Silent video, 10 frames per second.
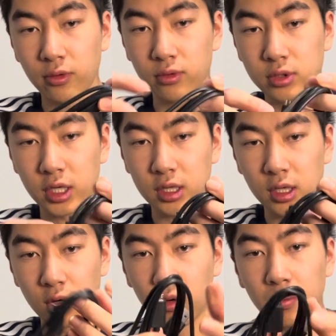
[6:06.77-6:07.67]
We'll take that,
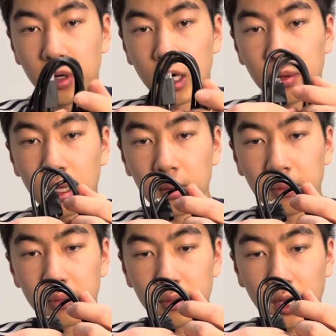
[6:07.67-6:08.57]
open up
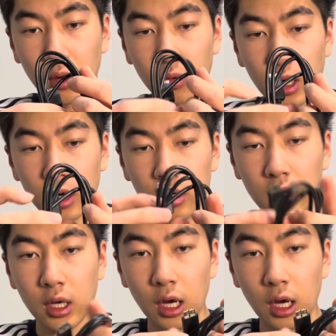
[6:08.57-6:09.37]
that wire.